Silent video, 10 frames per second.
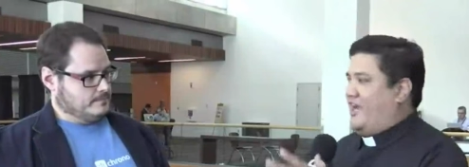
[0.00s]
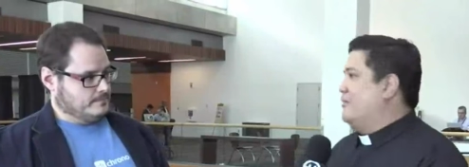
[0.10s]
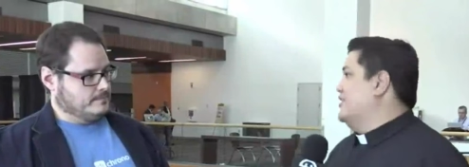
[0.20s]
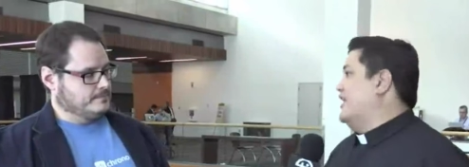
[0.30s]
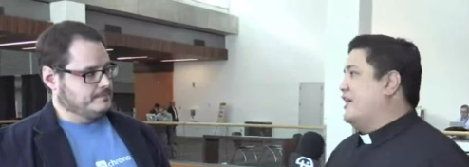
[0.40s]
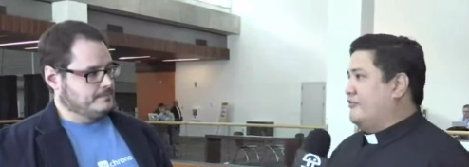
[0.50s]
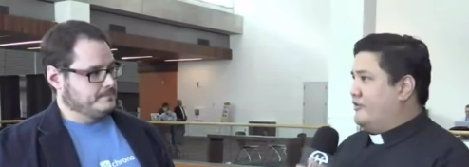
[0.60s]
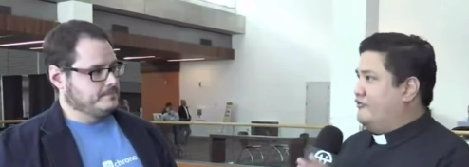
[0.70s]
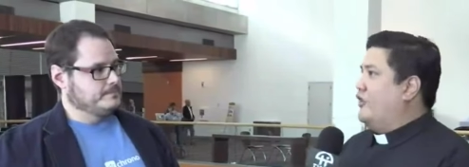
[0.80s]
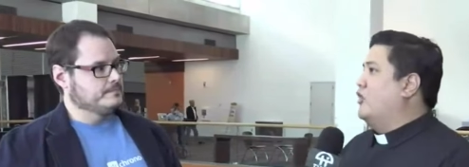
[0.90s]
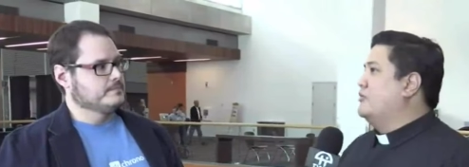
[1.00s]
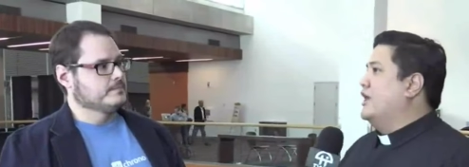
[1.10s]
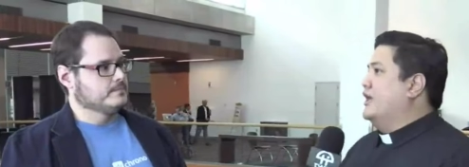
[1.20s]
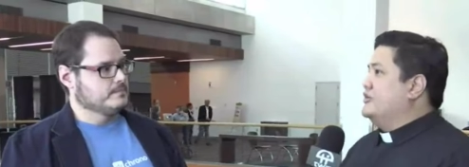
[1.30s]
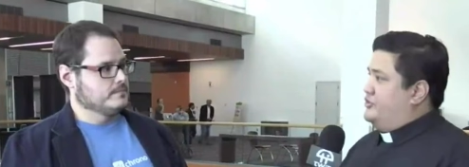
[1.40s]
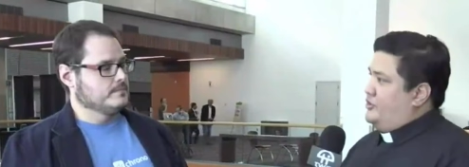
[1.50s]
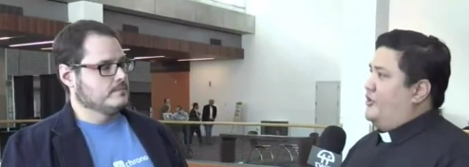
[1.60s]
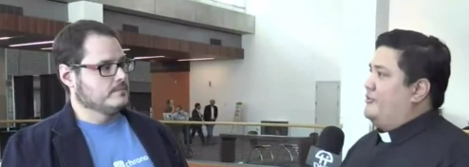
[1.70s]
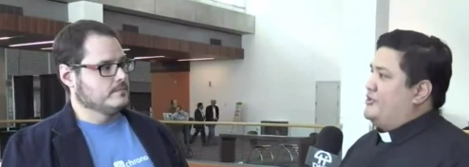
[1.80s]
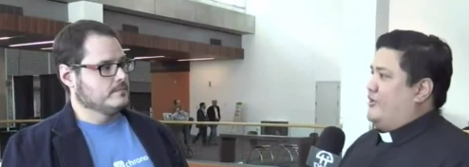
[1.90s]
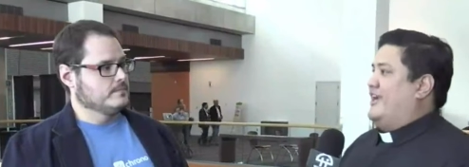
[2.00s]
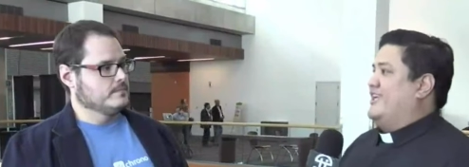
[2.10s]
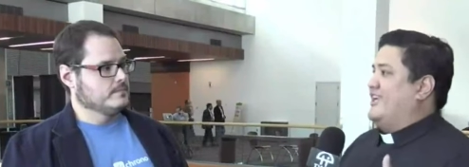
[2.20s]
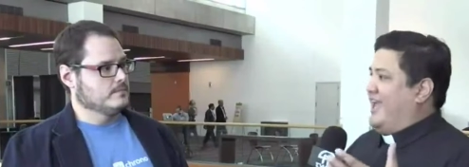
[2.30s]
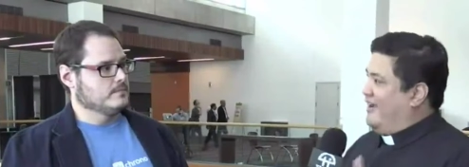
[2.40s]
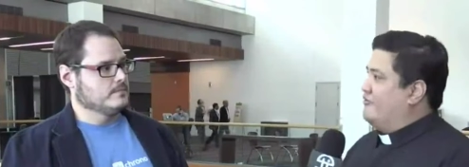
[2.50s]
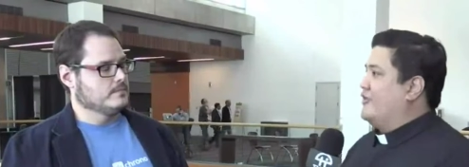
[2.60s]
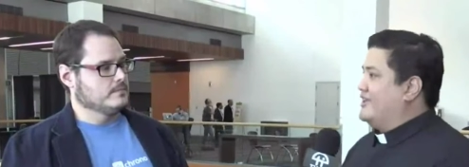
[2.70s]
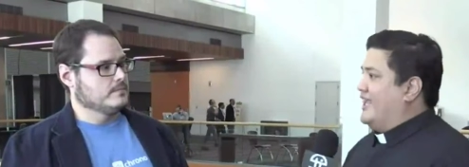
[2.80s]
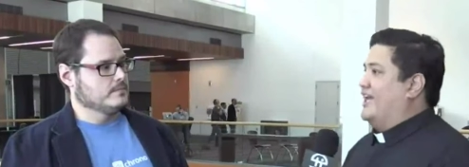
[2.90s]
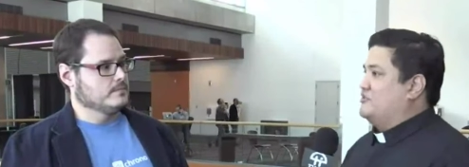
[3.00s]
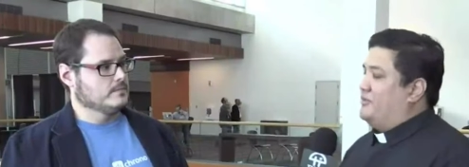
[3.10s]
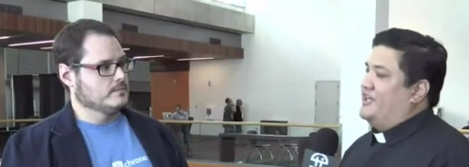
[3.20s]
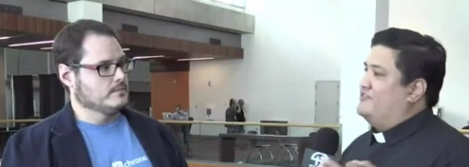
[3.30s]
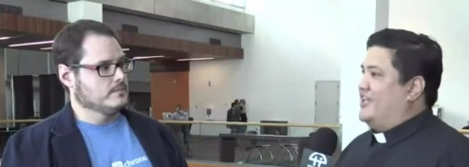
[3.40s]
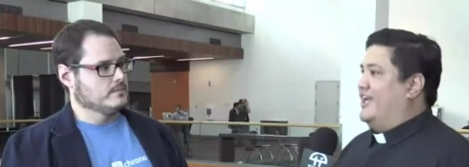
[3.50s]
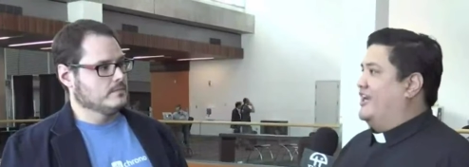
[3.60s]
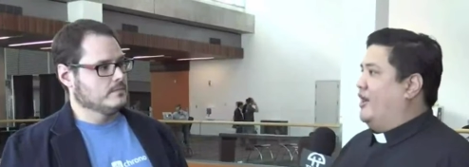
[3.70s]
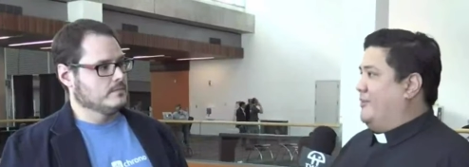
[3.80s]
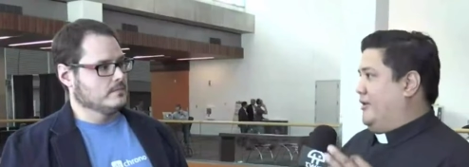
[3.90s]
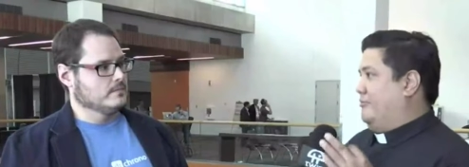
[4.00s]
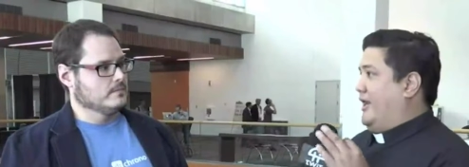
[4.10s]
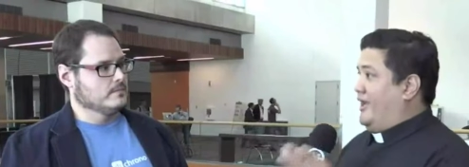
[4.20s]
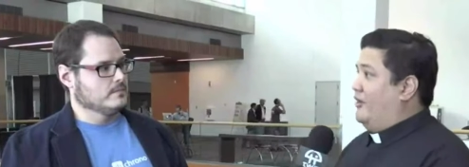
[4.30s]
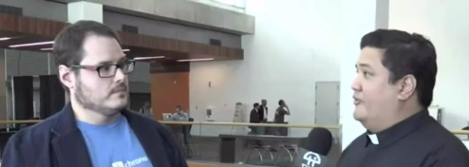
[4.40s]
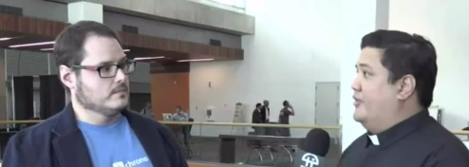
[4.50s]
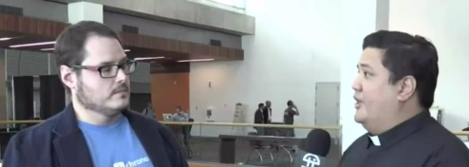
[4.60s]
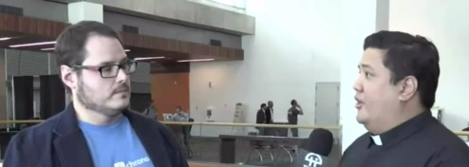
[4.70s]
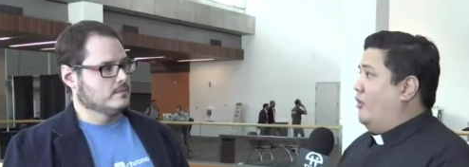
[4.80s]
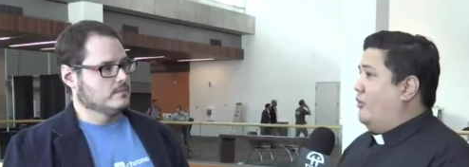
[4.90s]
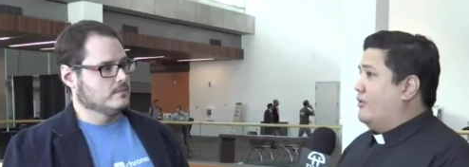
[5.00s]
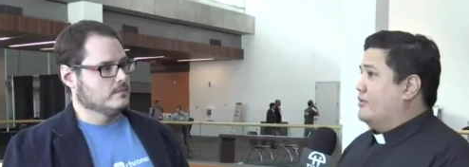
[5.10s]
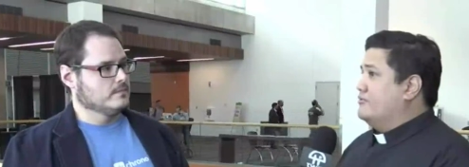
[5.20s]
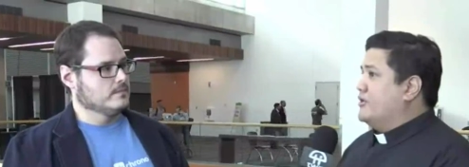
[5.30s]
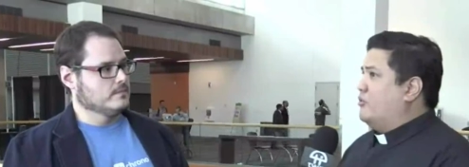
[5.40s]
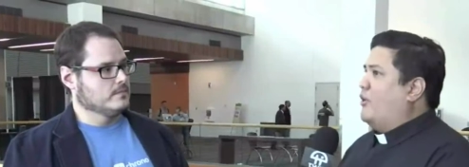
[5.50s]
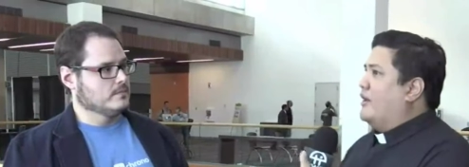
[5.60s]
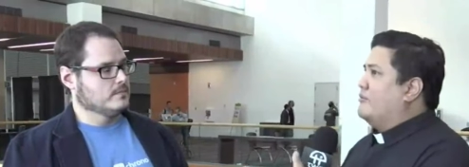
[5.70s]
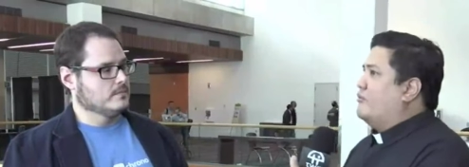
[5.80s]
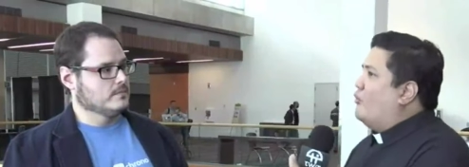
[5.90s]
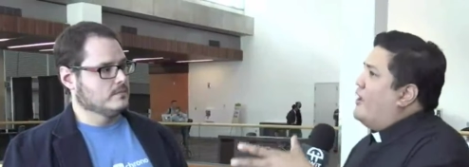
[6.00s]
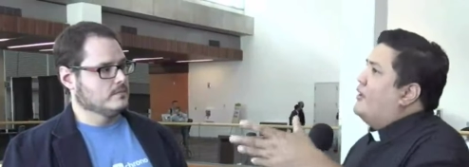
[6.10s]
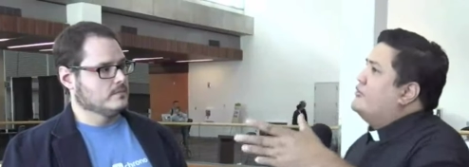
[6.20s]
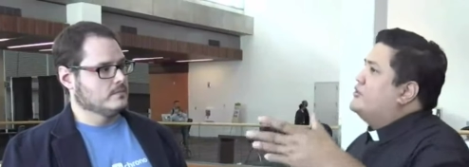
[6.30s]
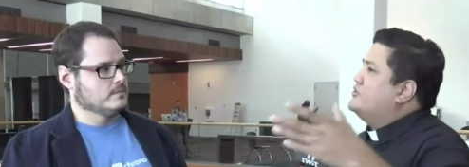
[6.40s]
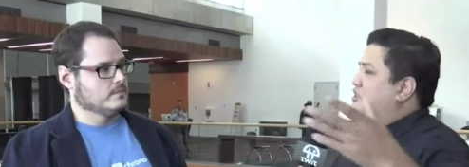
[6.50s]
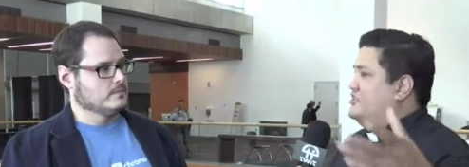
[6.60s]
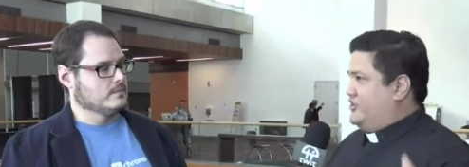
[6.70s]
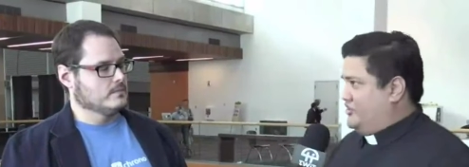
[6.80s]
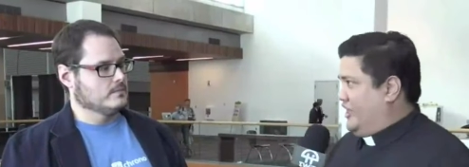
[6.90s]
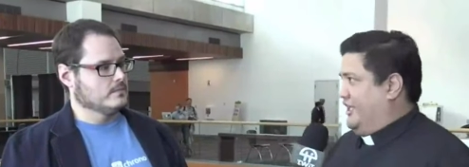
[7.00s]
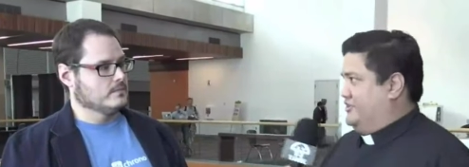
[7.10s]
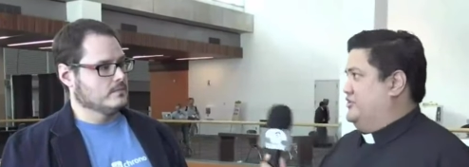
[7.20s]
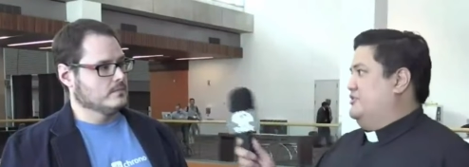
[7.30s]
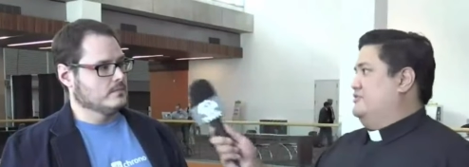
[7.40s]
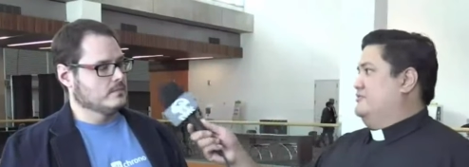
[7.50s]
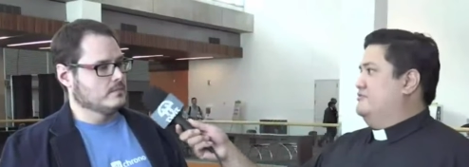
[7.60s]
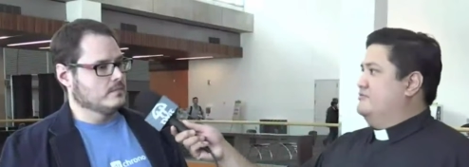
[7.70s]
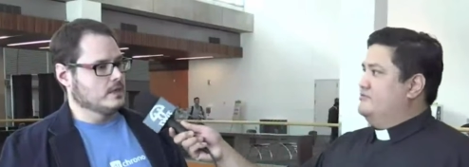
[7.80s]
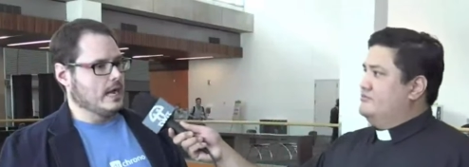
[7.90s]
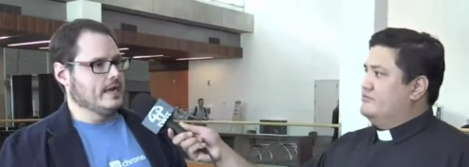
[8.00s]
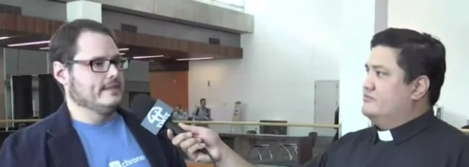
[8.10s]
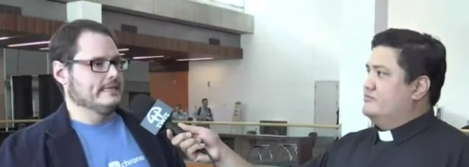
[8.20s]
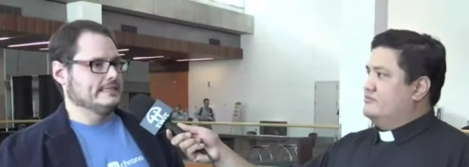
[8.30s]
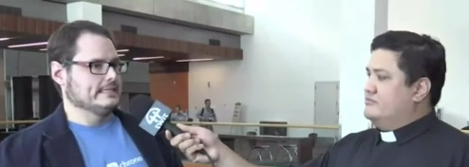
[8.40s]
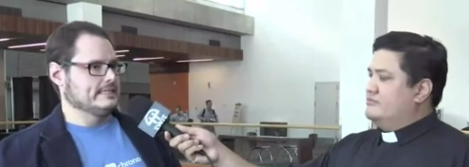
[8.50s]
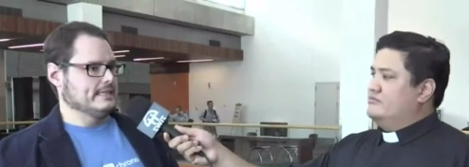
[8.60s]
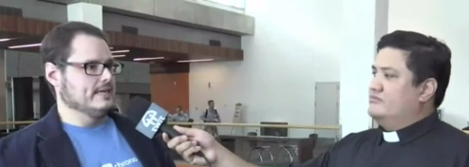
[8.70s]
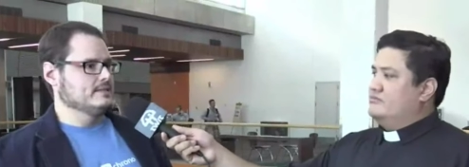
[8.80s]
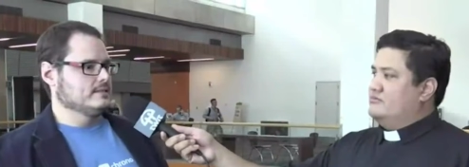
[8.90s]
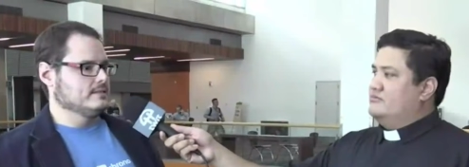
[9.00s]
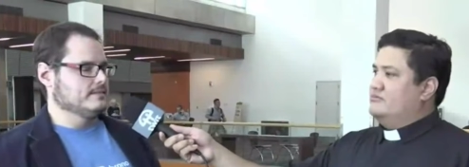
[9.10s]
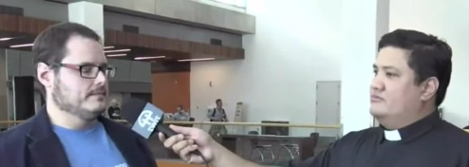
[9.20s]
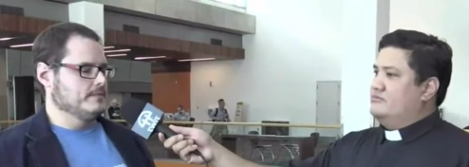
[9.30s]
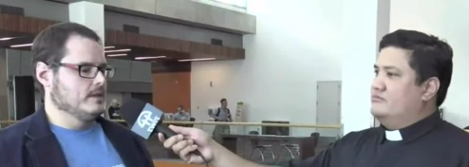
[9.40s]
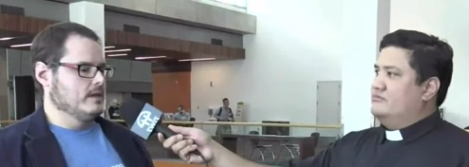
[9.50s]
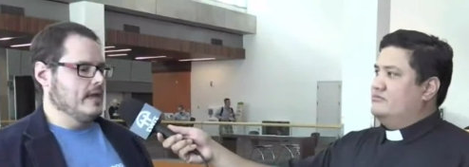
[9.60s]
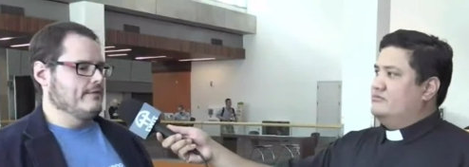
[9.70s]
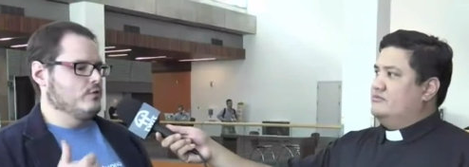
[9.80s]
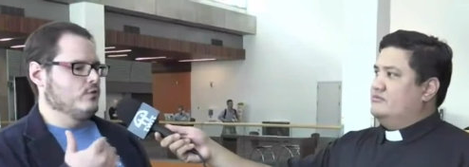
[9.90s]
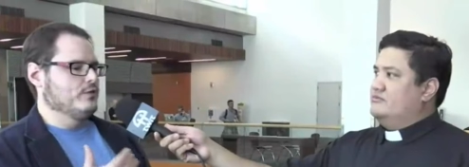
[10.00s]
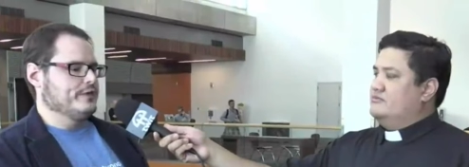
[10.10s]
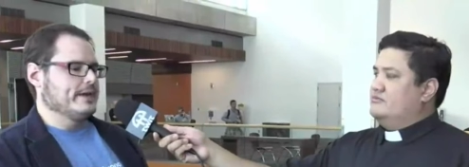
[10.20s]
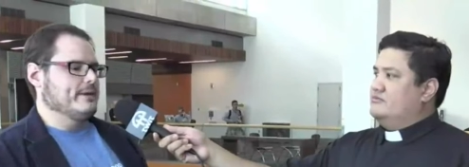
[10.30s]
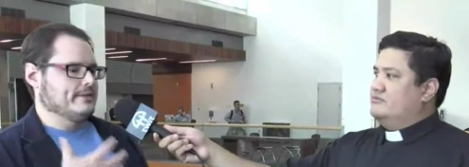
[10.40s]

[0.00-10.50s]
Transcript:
Speaker 1: tablet, every phone? Do you want to be tracking every last bit of data about my health, or you know, where where do you see success? I think success. If you think